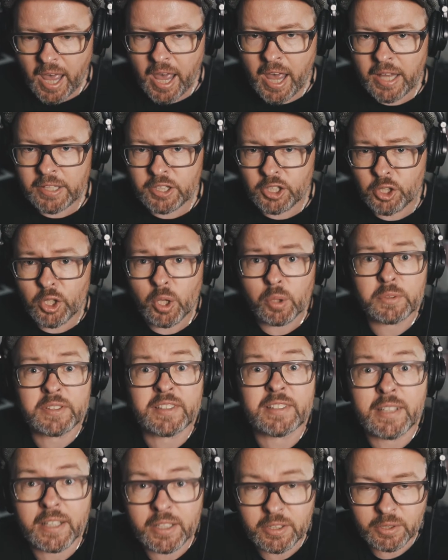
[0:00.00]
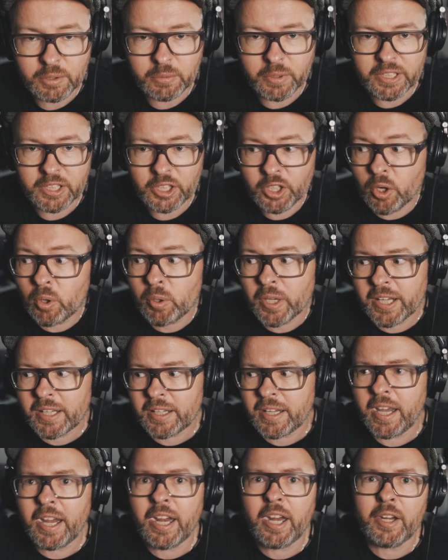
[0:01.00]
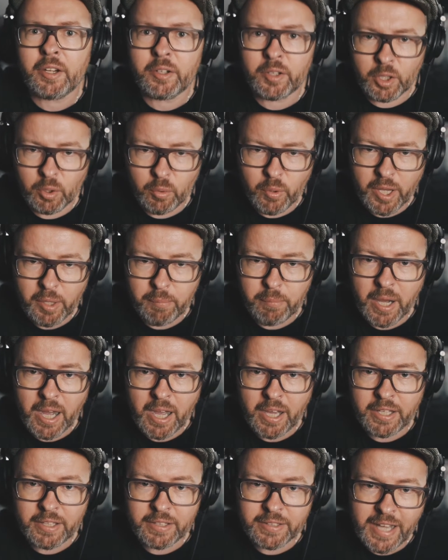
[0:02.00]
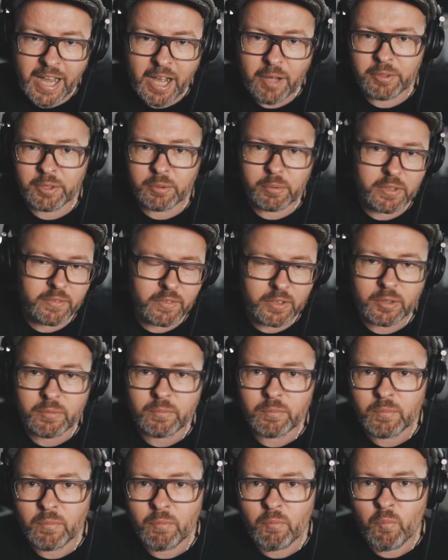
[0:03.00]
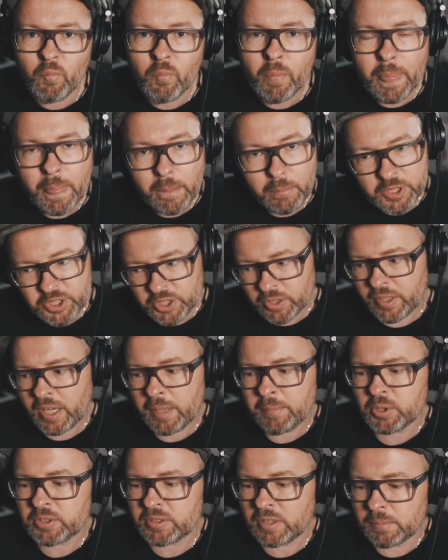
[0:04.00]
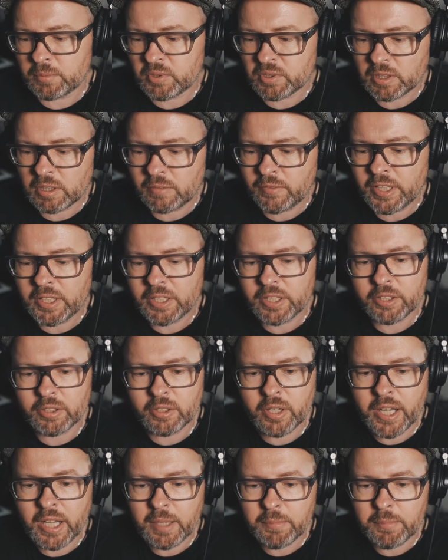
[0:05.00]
and you don't stick to it. You don't get carried away by it down the river. But you're able to observe it, you're